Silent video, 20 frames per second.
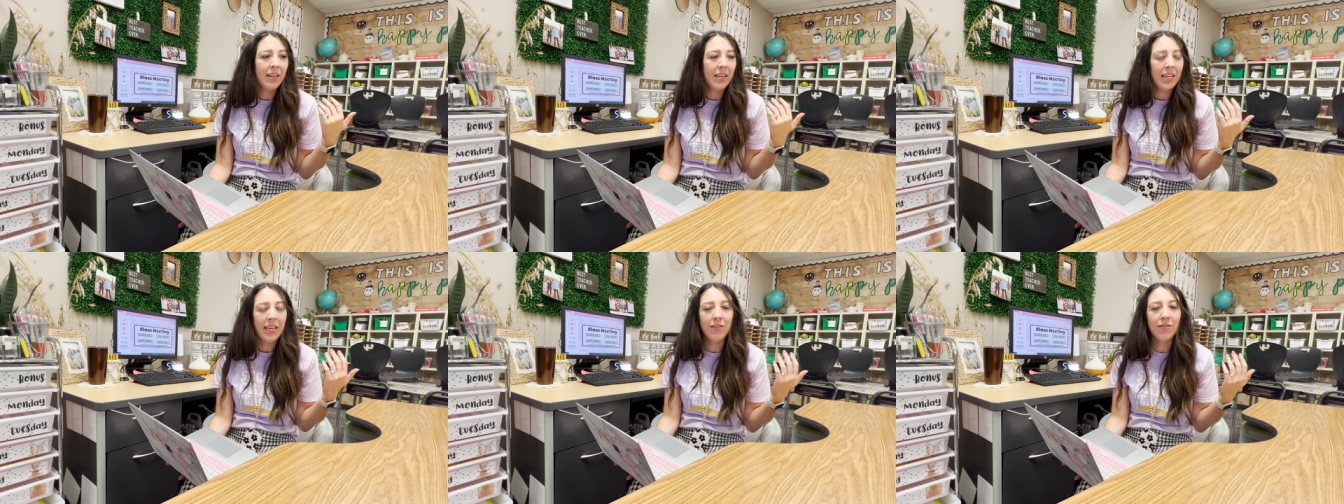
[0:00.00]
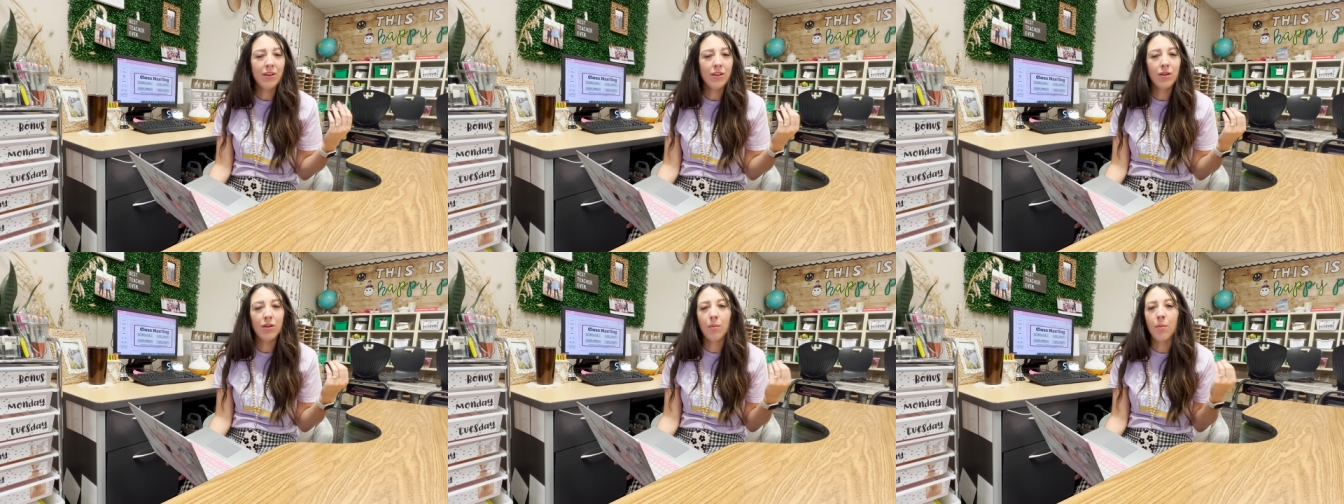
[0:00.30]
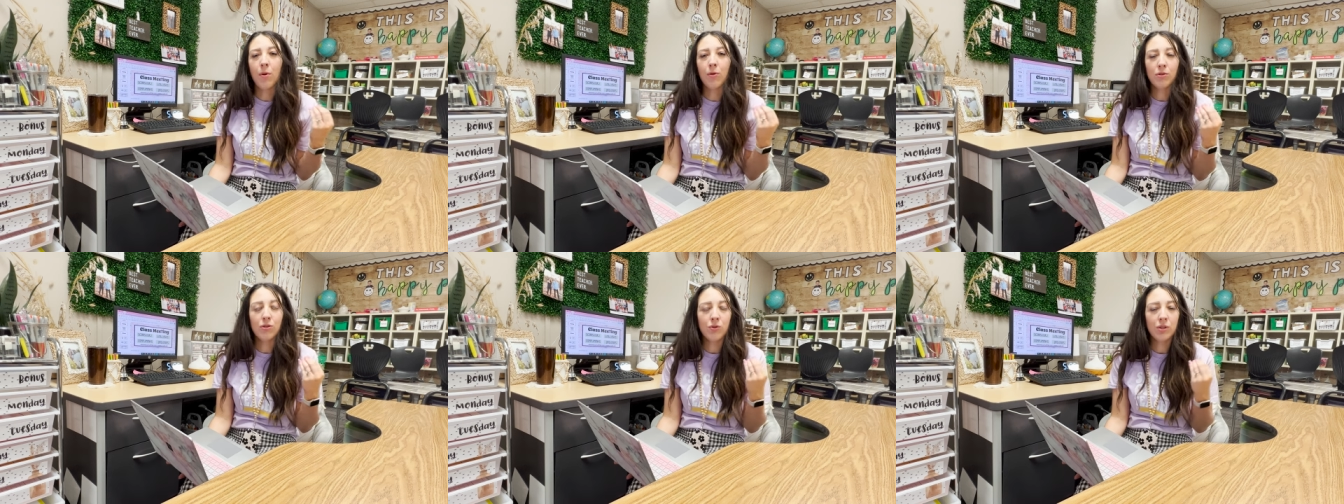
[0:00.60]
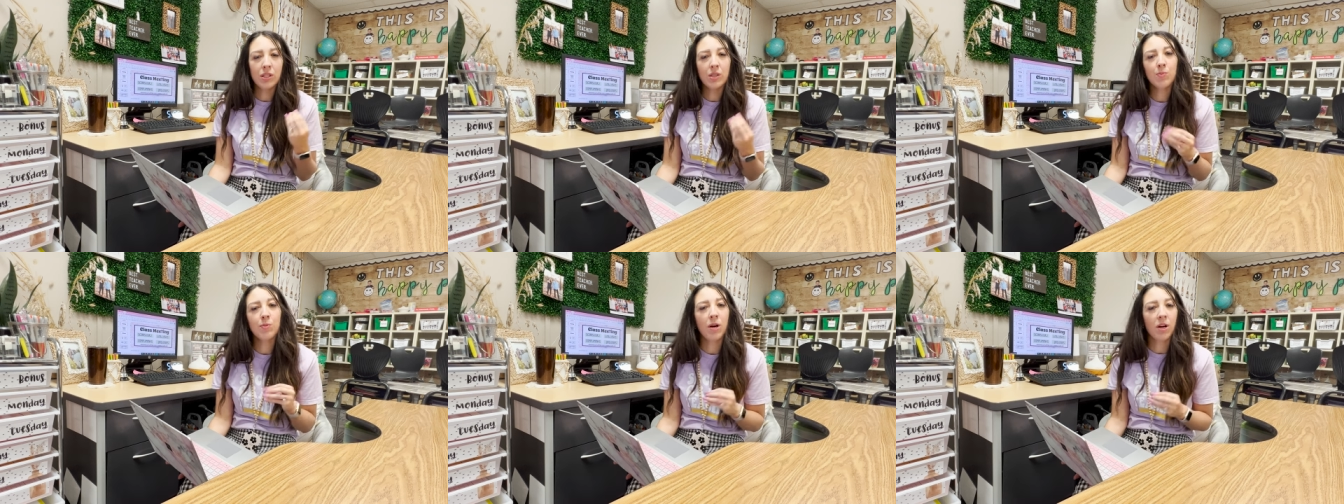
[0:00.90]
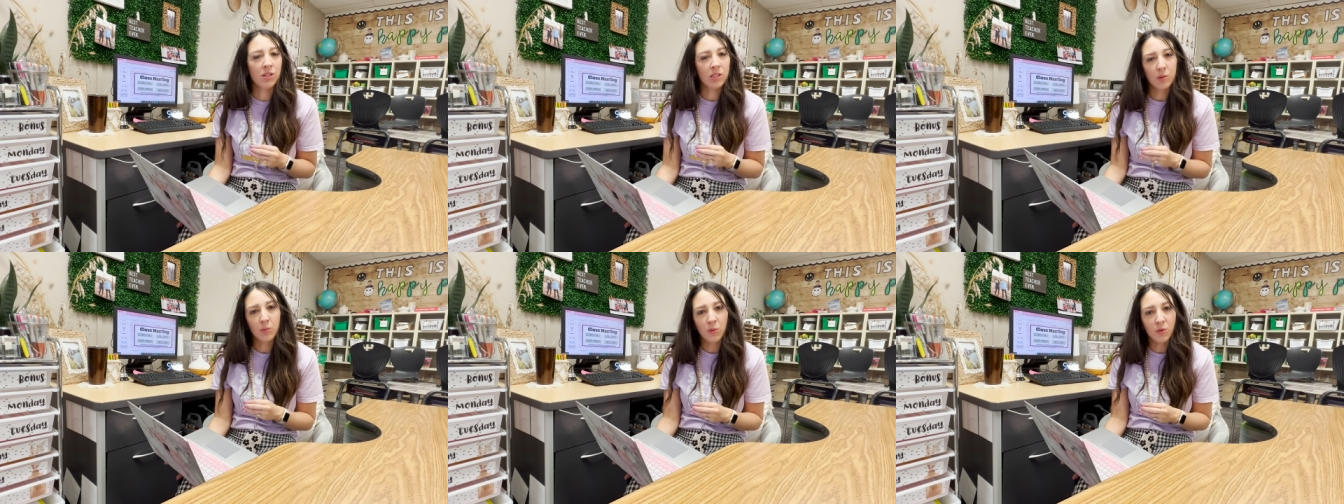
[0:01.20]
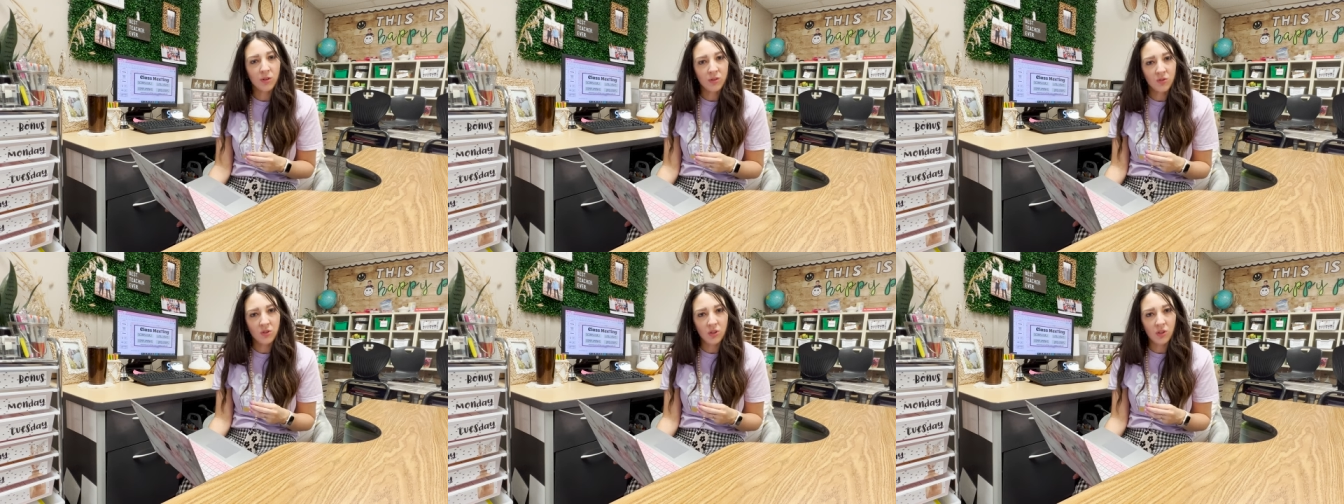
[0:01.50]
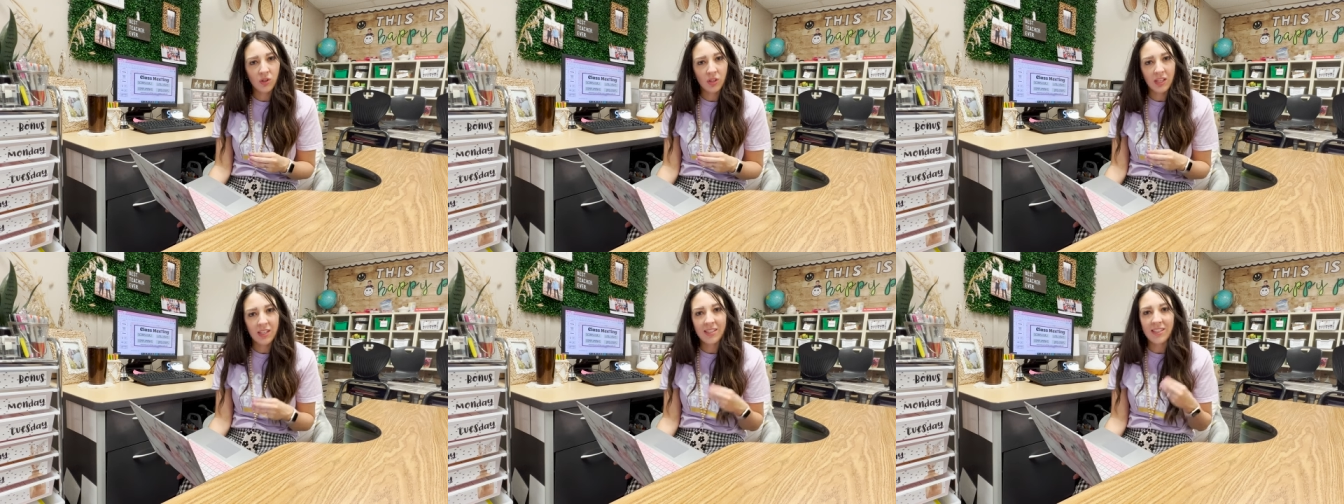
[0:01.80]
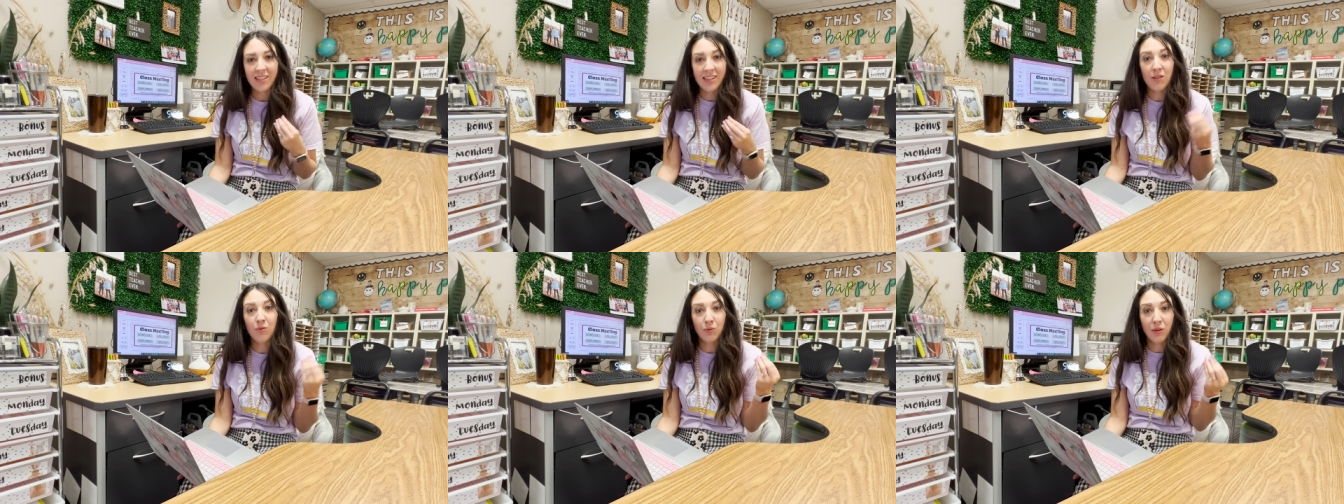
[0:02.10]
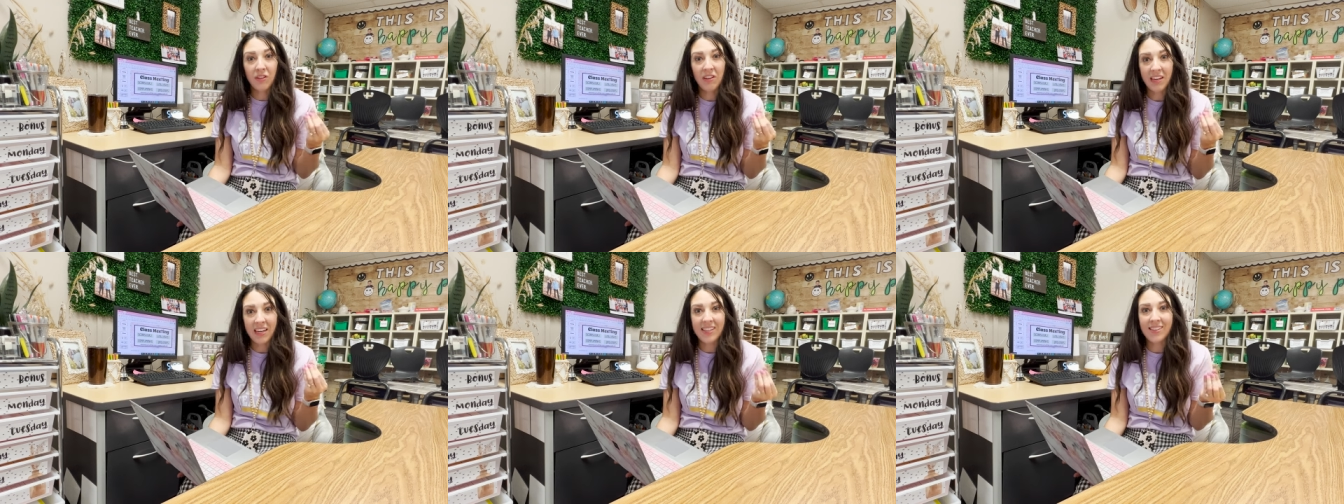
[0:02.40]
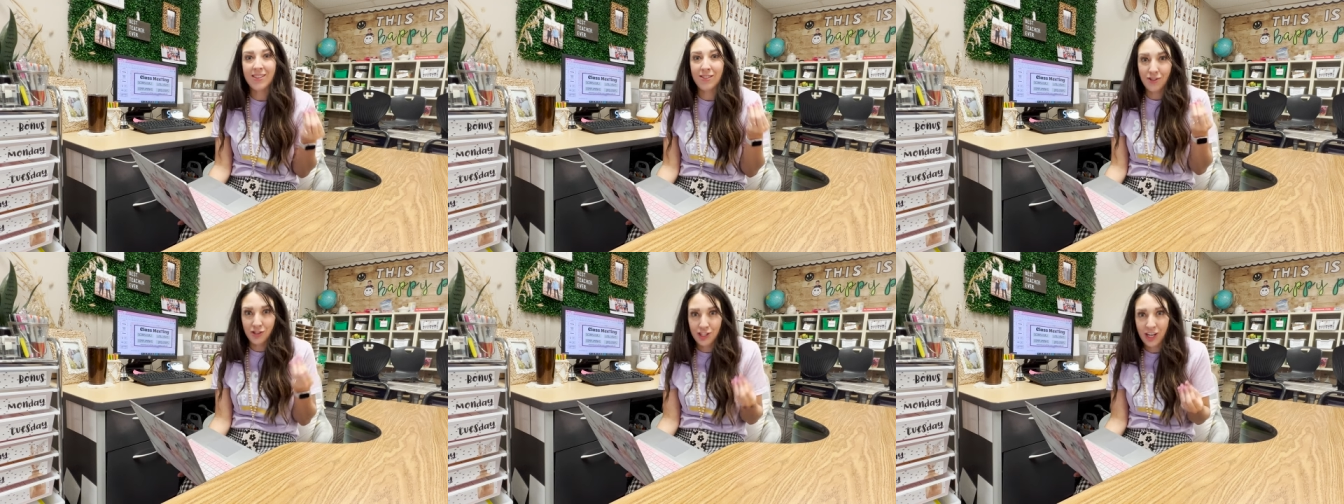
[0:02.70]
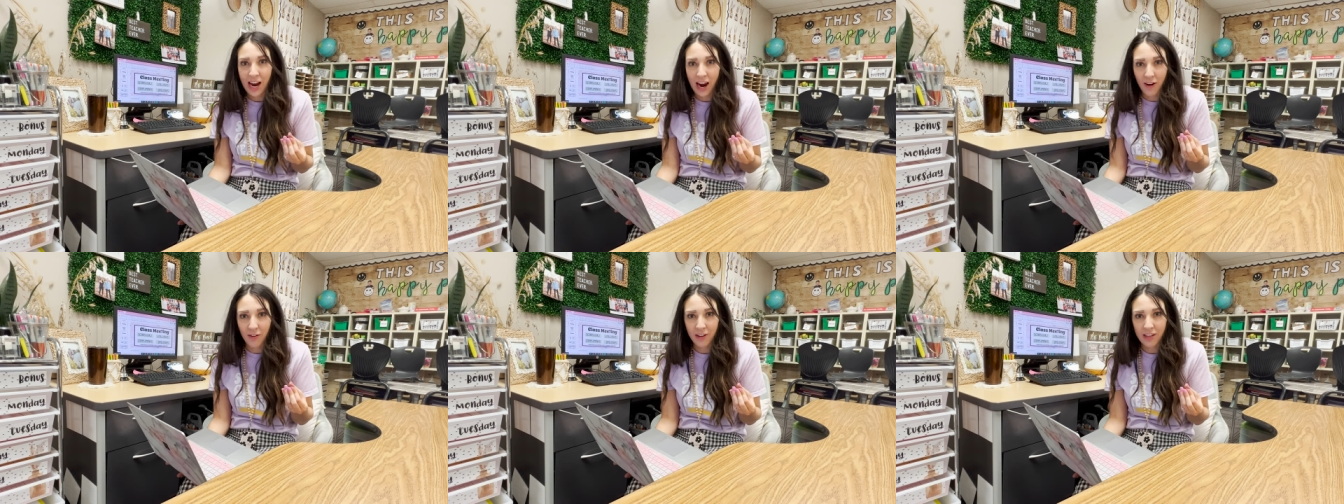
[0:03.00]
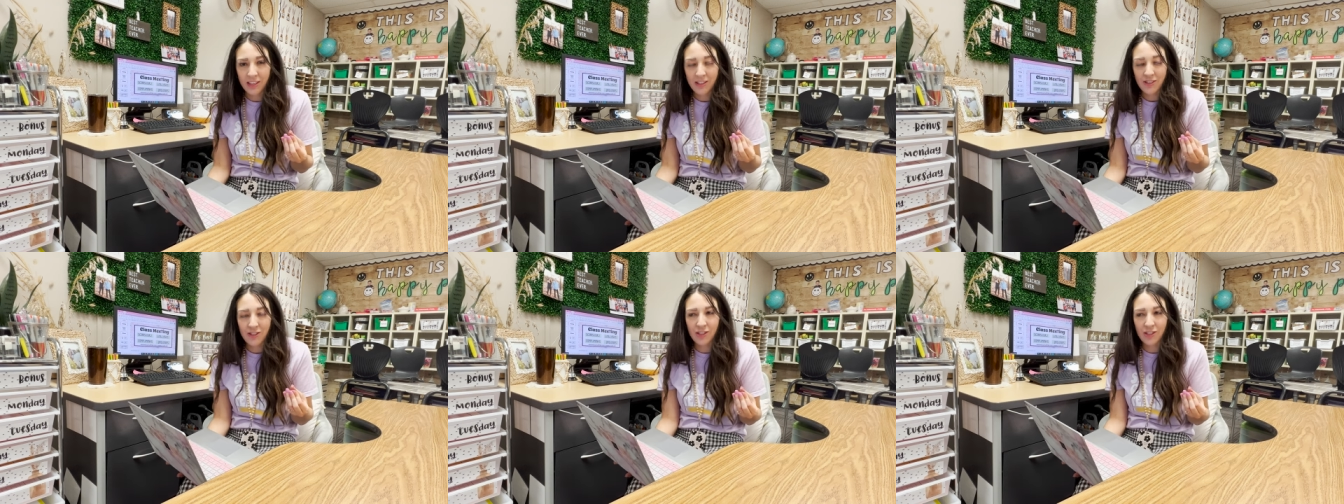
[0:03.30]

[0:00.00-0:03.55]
even the most responsible of students, and it really is a challenge.